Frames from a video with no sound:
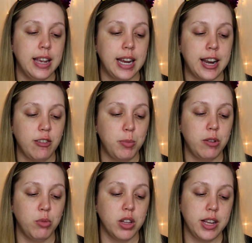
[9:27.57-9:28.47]
and I've
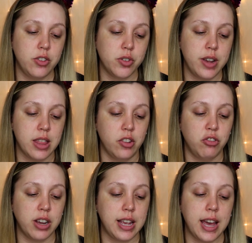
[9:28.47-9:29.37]
been really enjoying the
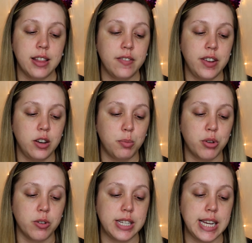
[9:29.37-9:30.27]
Drunk Elephant
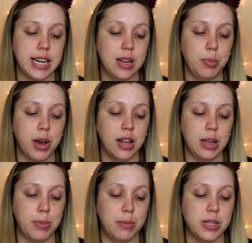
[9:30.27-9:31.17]
Protini
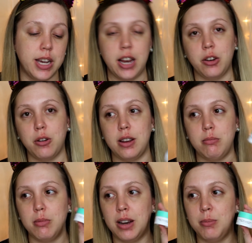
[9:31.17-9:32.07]
Polypeptide
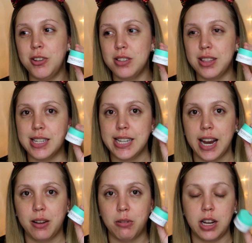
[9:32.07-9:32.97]
Cream, and I'm using this
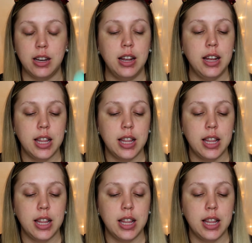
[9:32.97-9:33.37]
tiny one